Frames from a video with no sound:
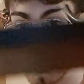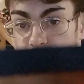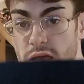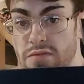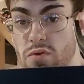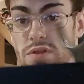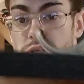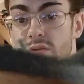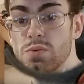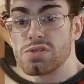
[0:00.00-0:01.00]
I made for it.
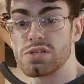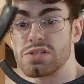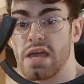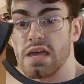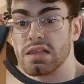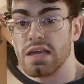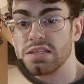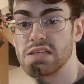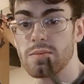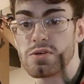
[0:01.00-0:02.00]
This was just a
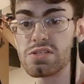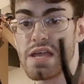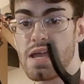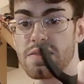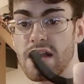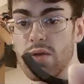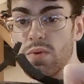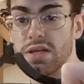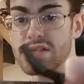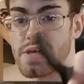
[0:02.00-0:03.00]
lightsaber stand that I
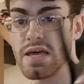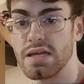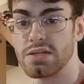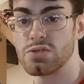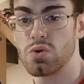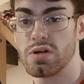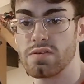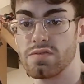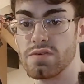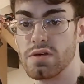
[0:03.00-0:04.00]
redesigned, sort
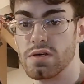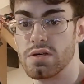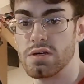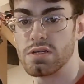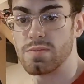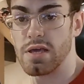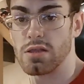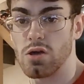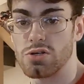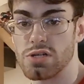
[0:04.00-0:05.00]
of, to make
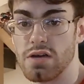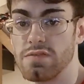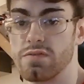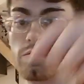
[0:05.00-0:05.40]
it large enough